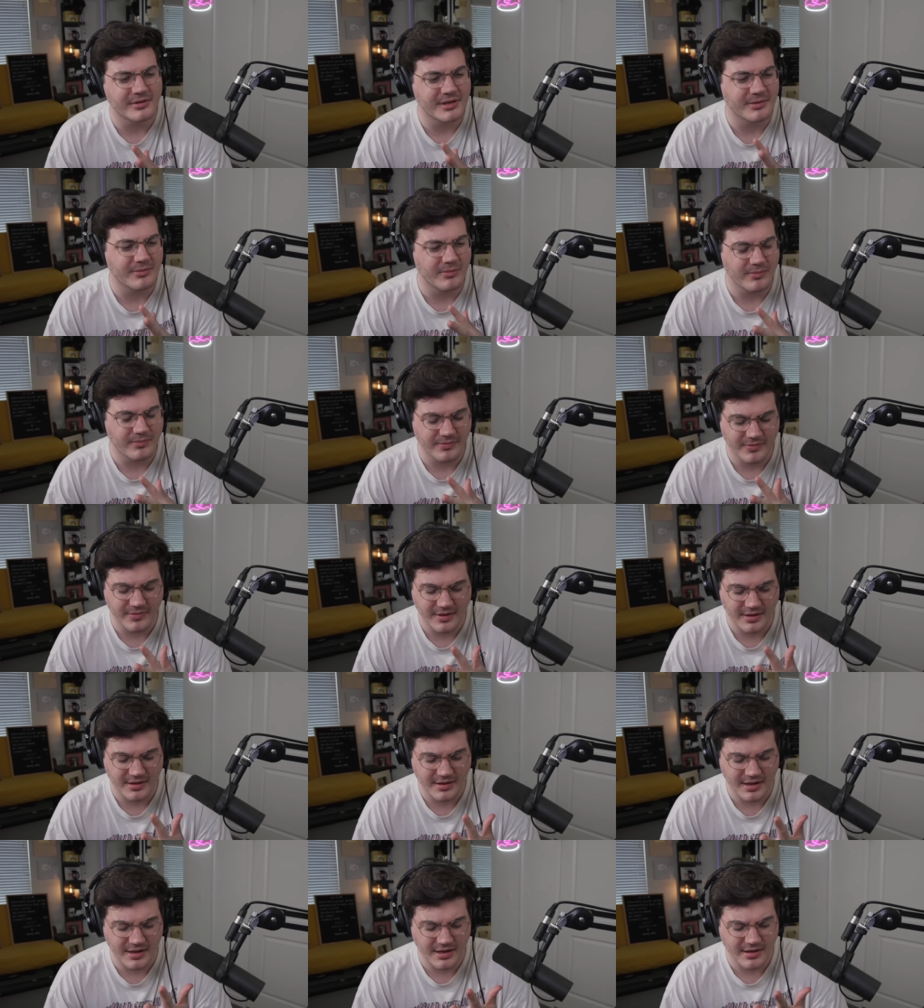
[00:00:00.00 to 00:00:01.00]
at
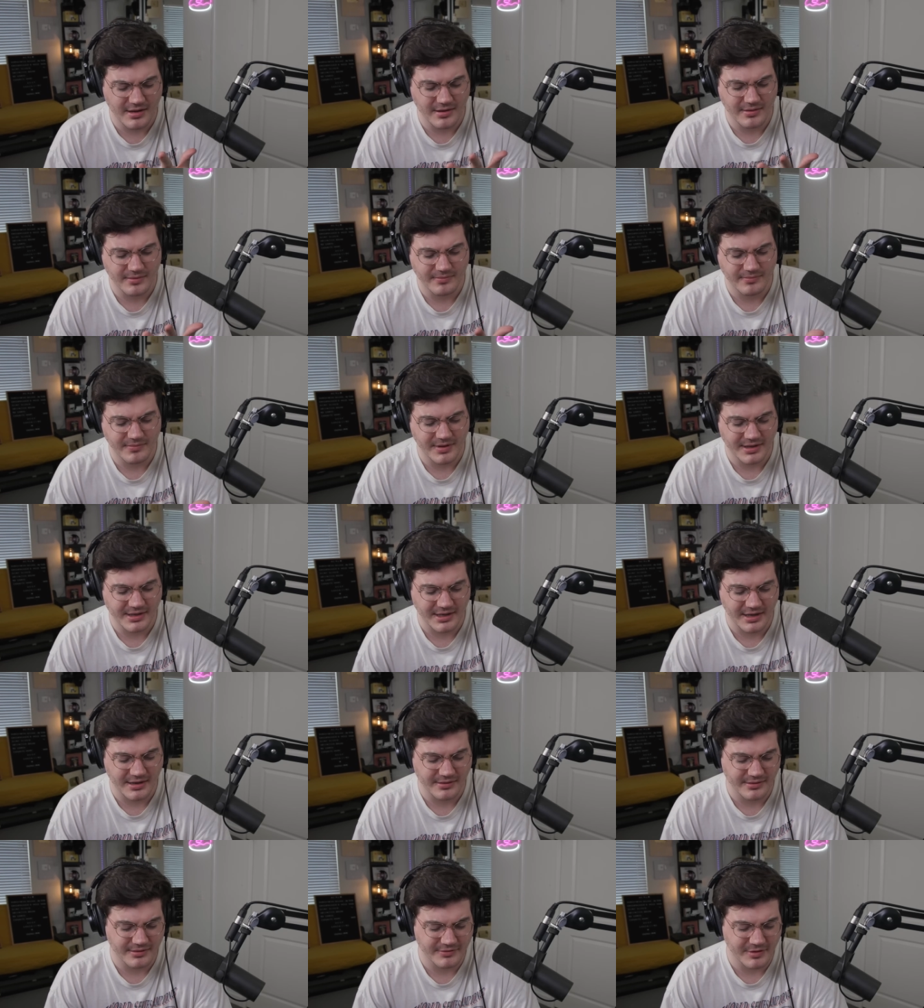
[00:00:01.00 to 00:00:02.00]
uh, a
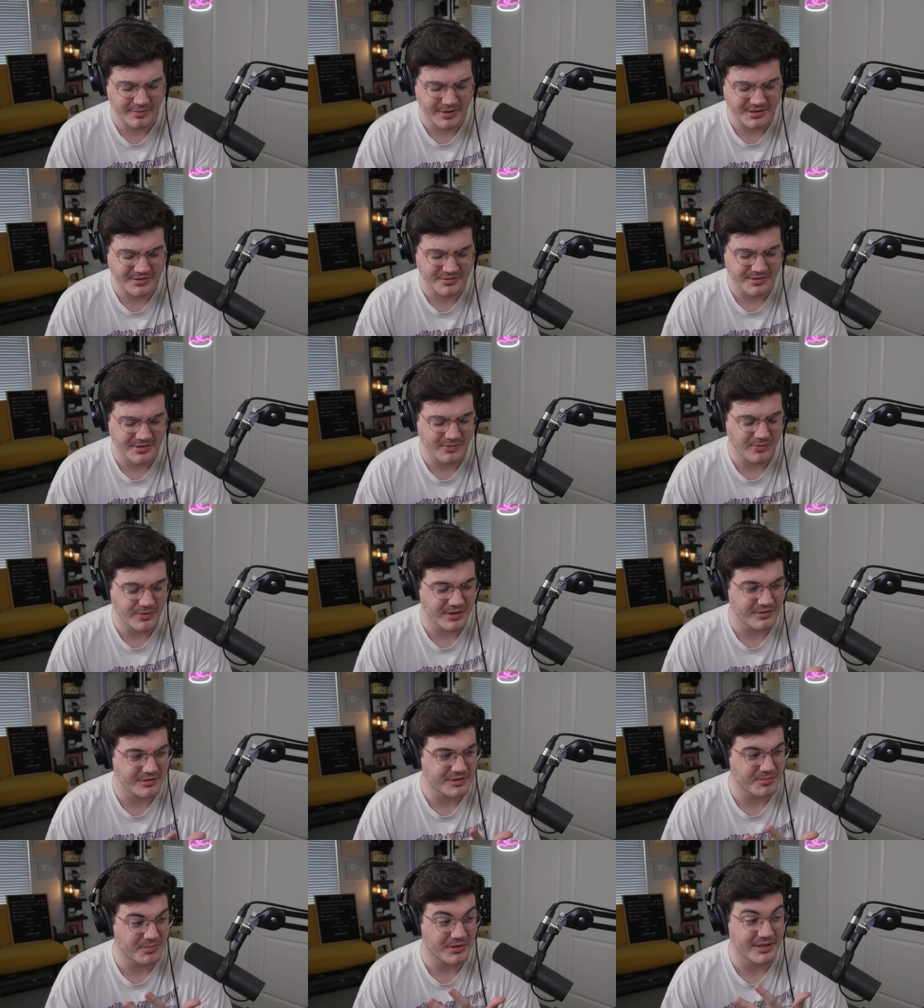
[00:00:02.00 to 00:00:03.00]
guy who lived on my street,
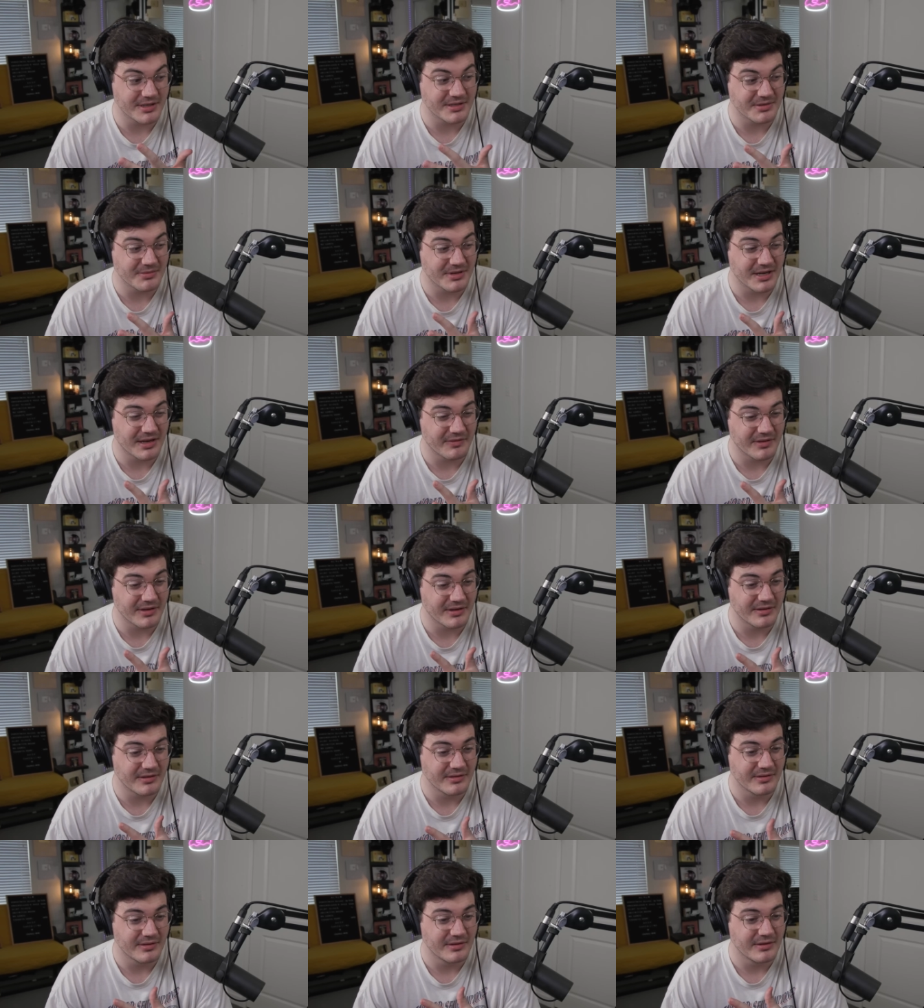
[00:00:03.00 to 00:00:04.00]
Will's place. He would have the
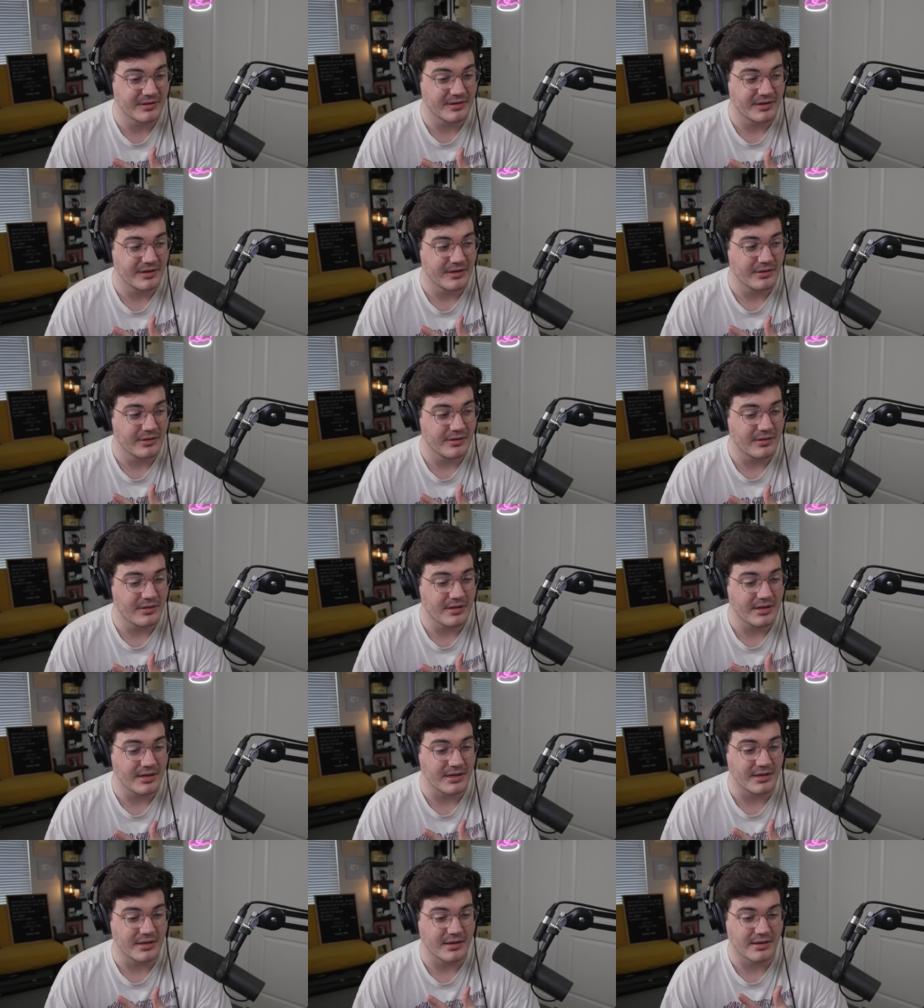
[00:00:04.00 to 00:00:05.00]

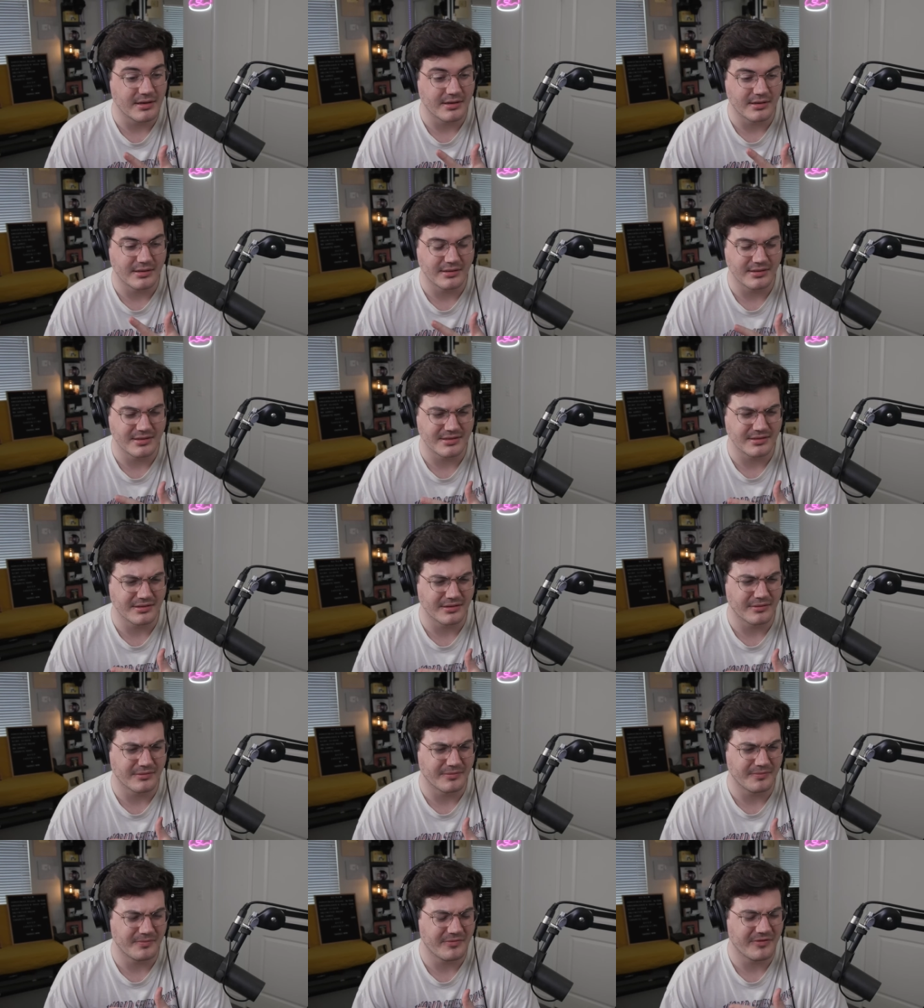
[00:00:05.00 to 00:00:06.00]
the uh, these
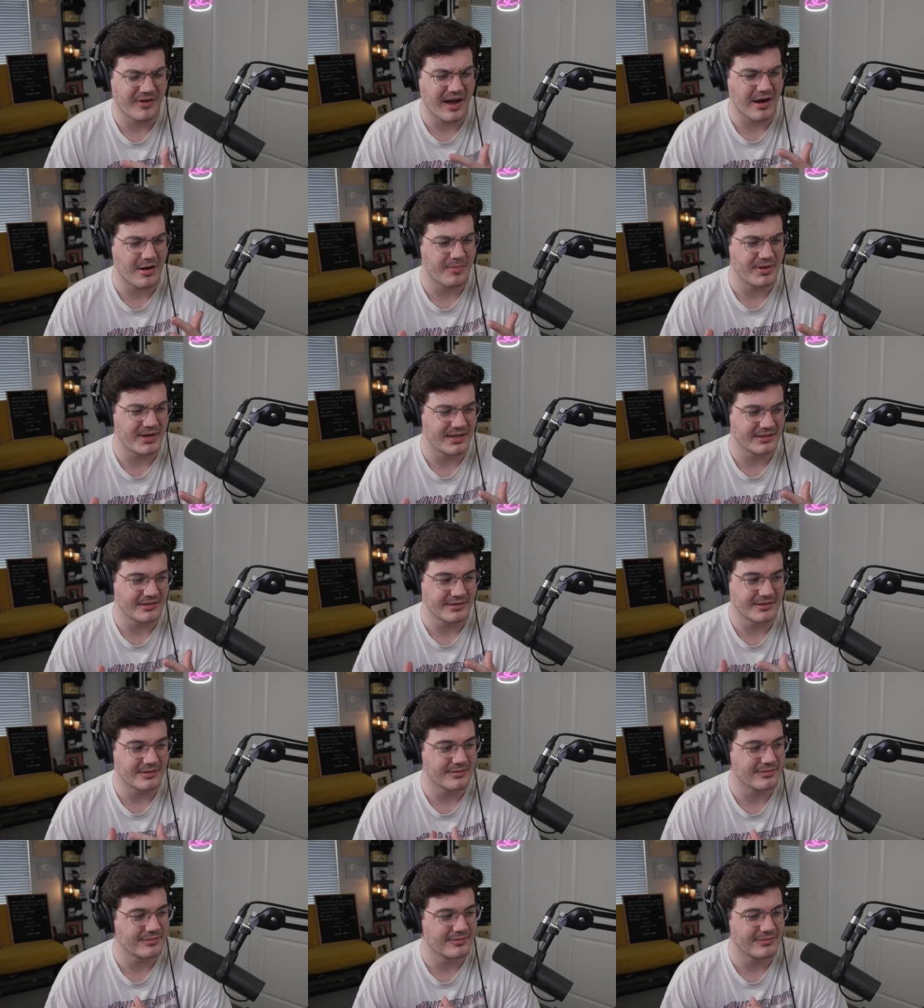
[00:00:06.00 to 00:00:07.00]
little fire
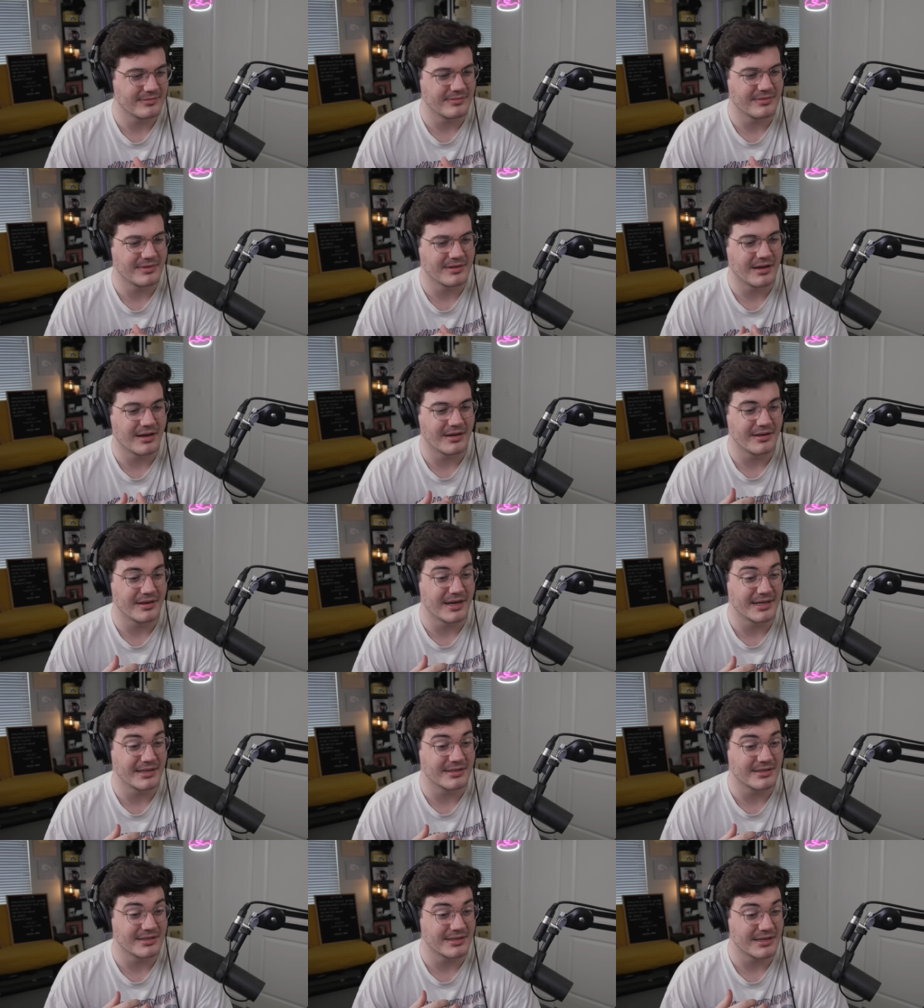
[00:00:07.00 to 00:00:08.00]
pits on
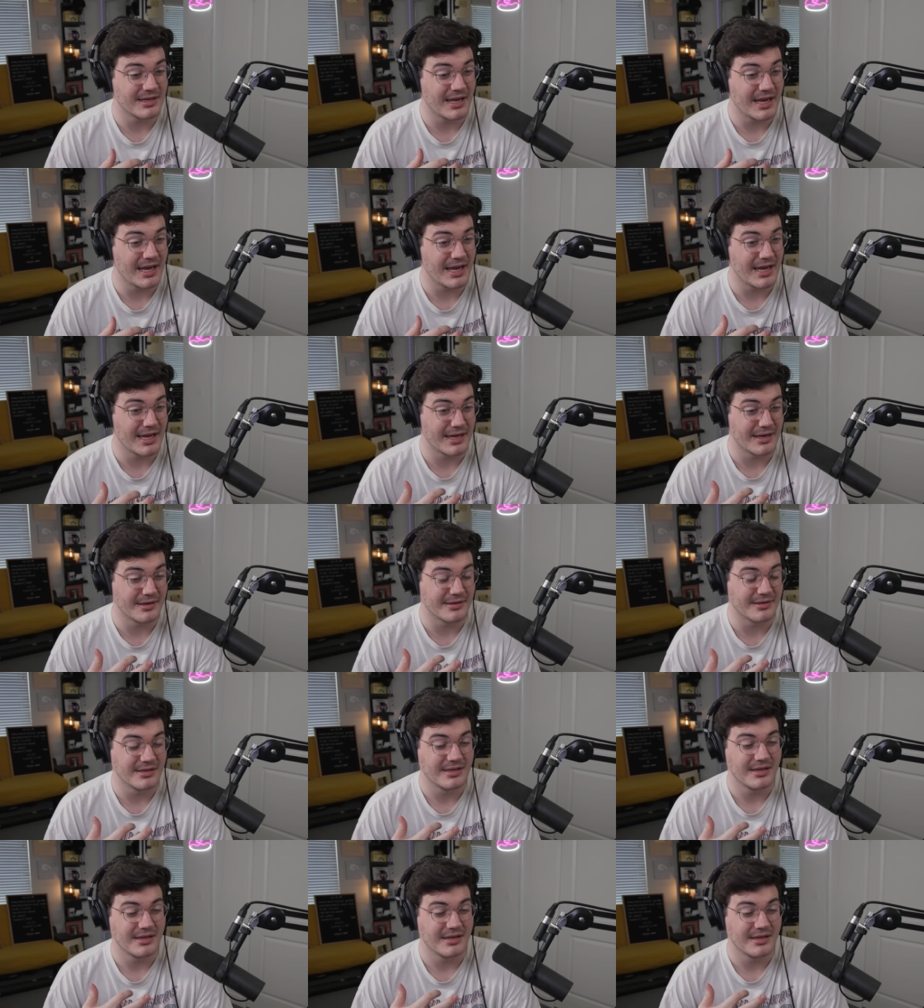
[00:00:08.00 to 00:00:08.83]
nights, and